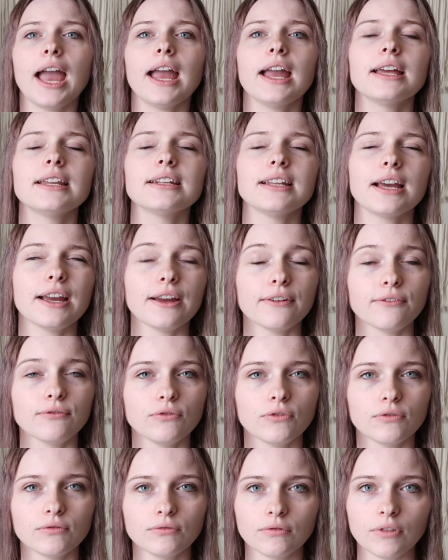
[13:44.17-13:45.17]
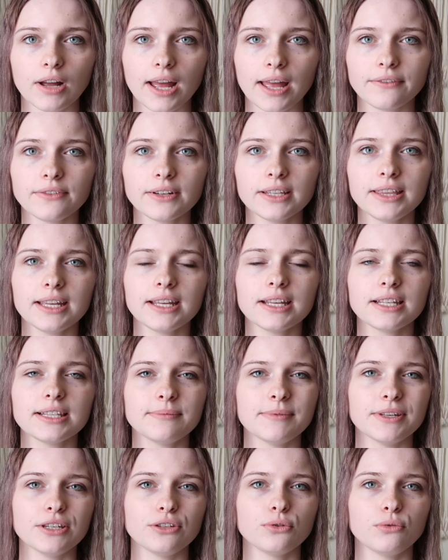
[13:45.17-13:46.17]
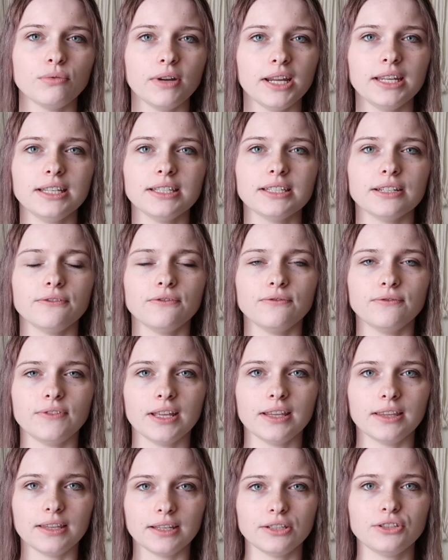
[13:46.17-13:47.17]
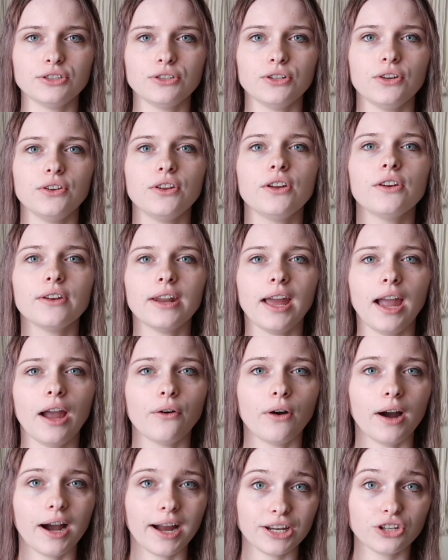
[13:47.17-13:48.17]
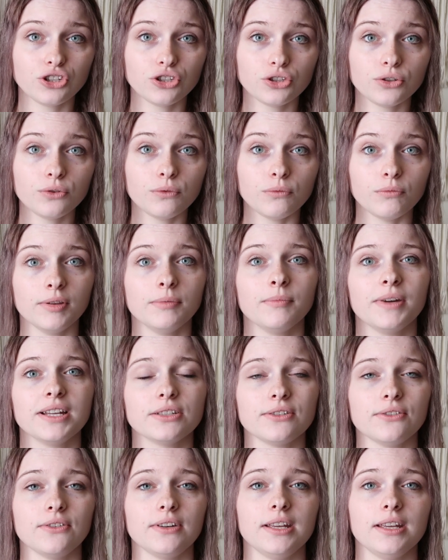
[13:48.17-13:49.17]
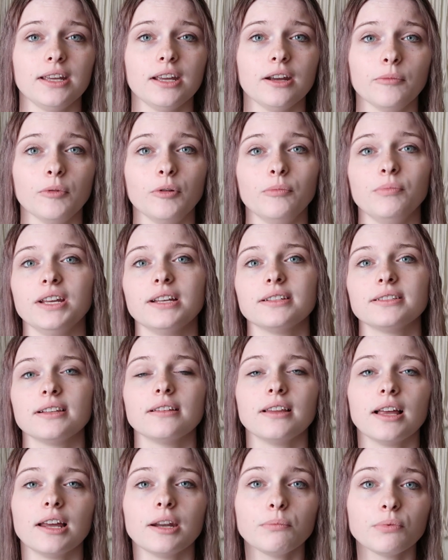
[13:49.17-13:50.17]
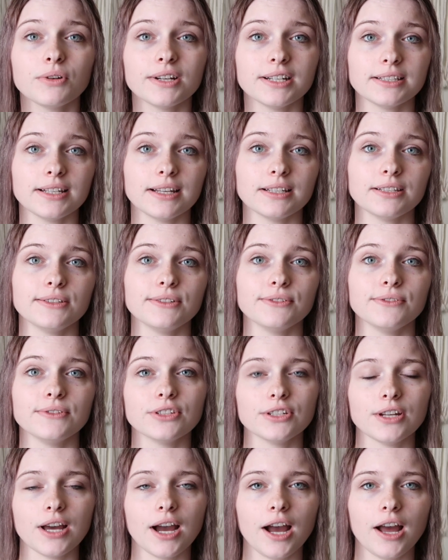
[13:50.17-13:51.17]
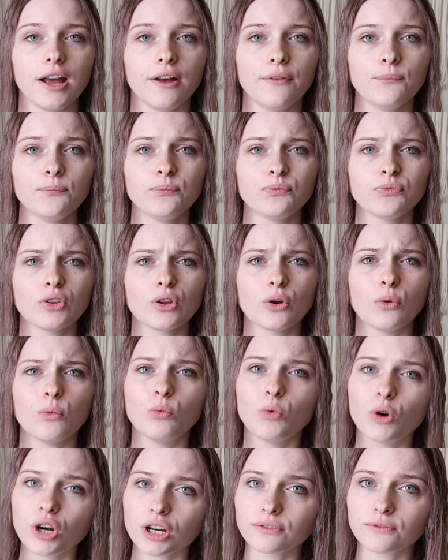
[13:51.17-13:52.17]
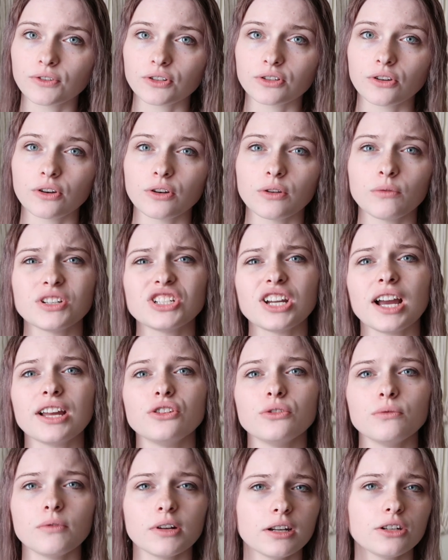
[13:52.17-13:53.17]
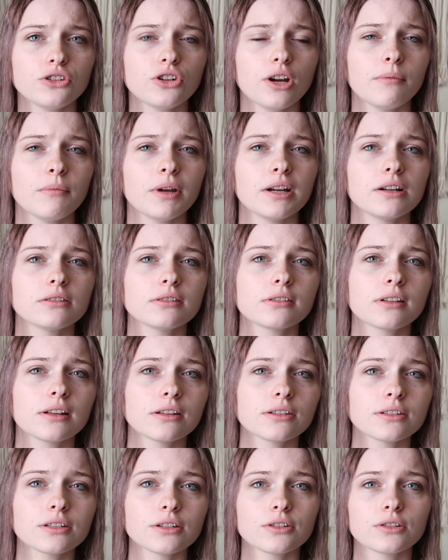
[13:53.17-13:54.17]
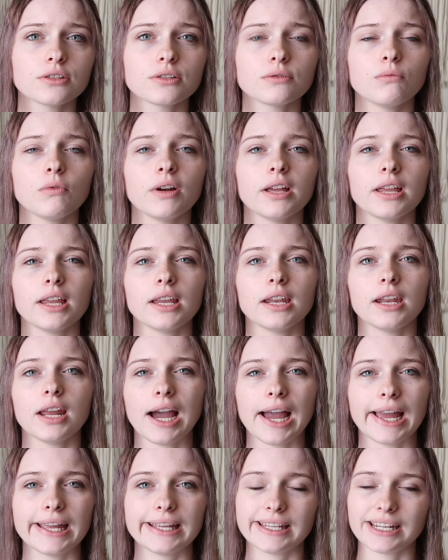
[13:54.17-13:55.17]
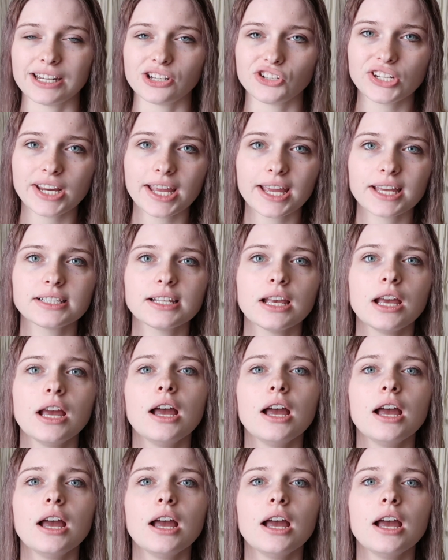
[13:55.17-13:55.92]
and I have everything has been tweaked to fit the studio and how I shoot with my Sony camera because a lot of presets do not work for Sony, which I do want to try Michael Saucers when I get a chance.